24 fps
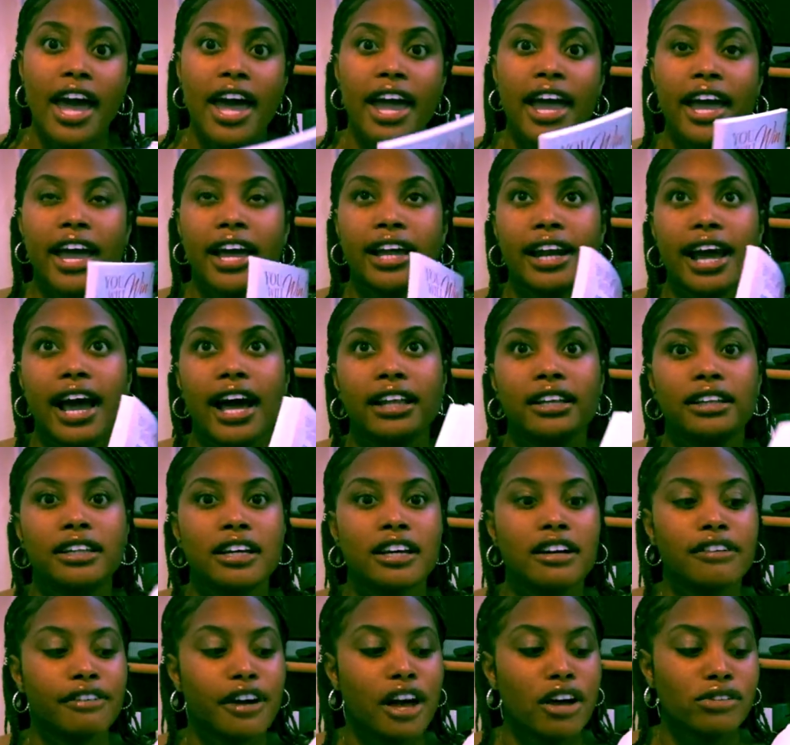And I
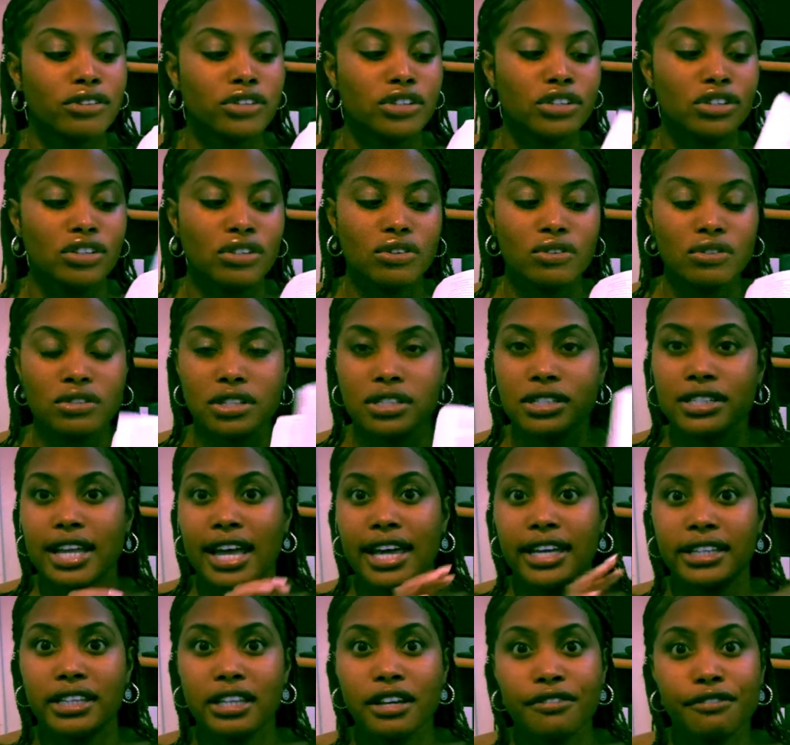love how she uses
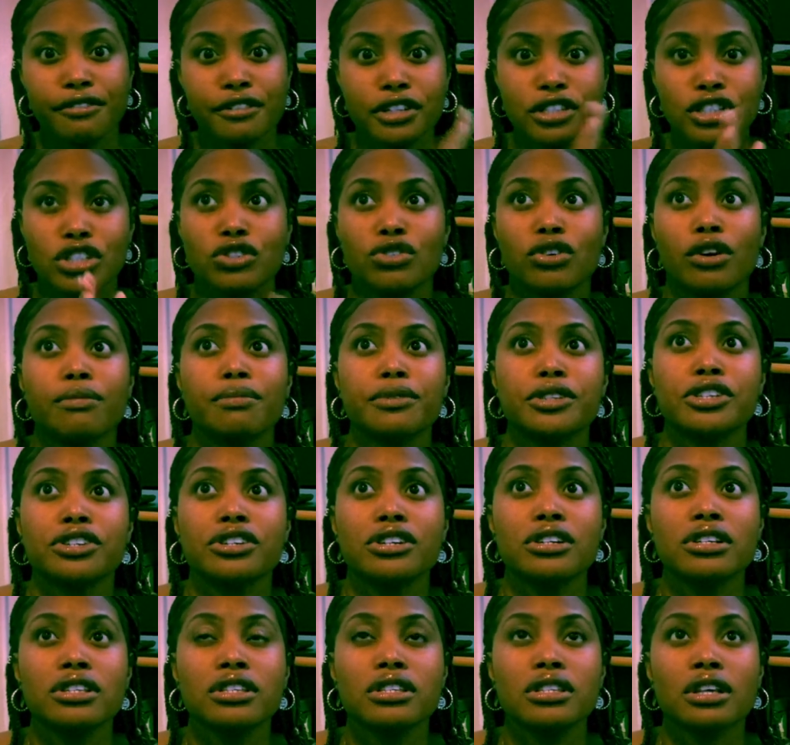like different
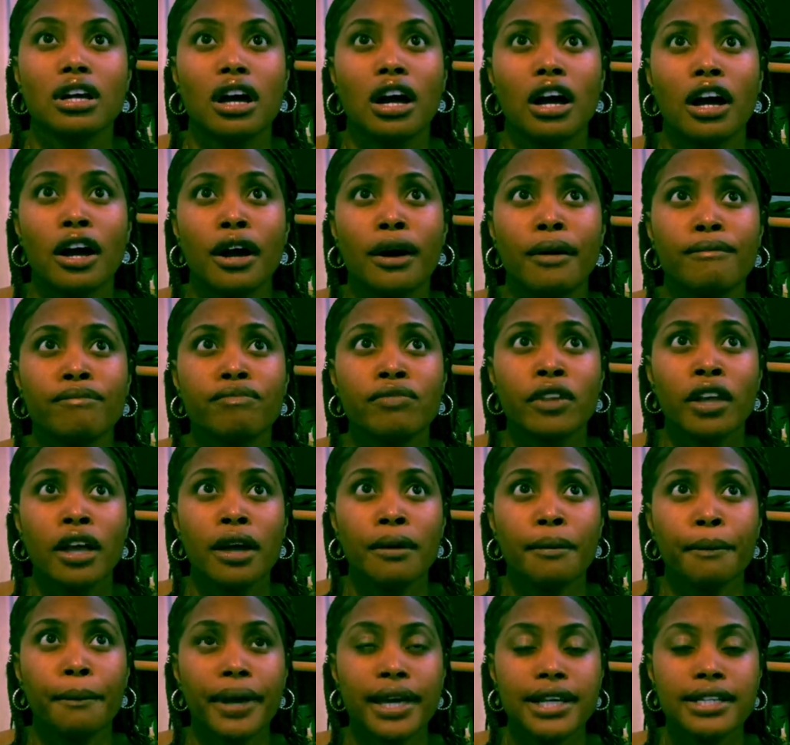scriptures
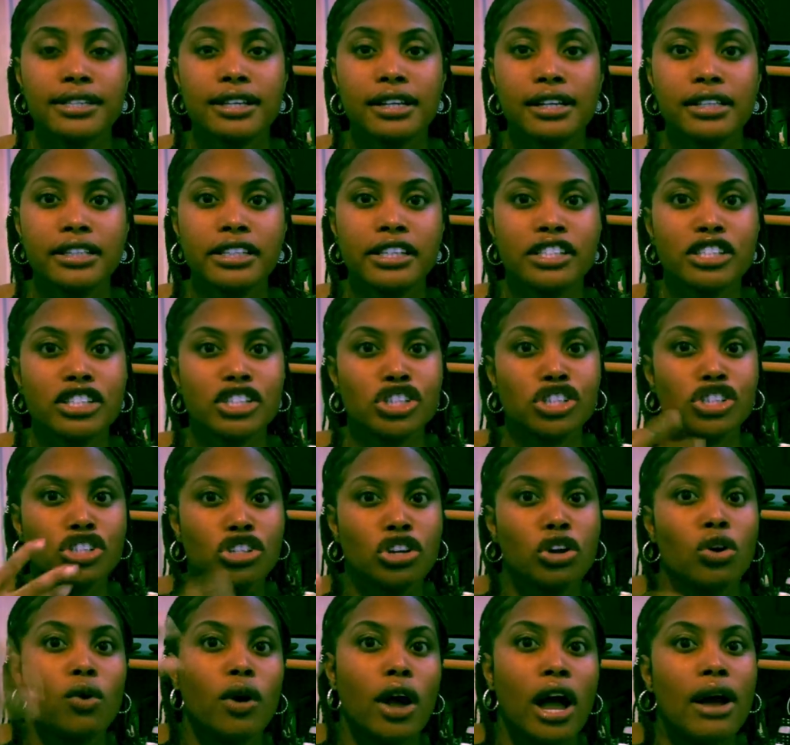basically to
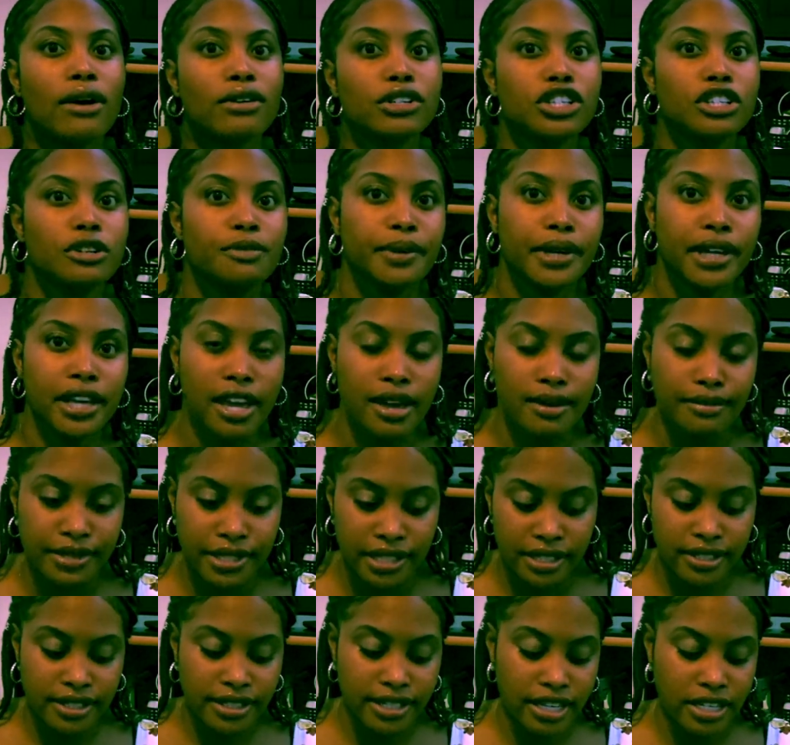show how she became
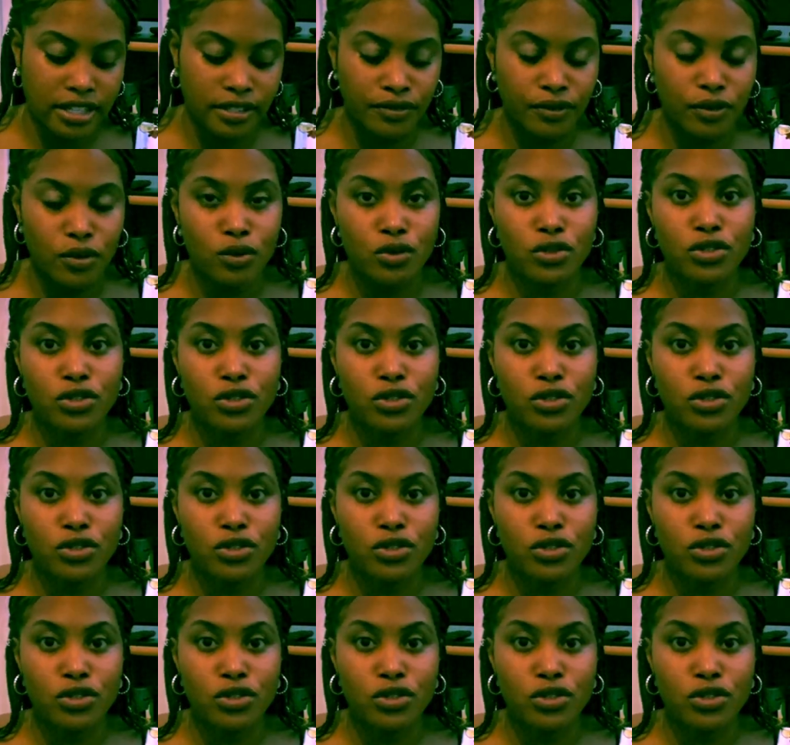successful.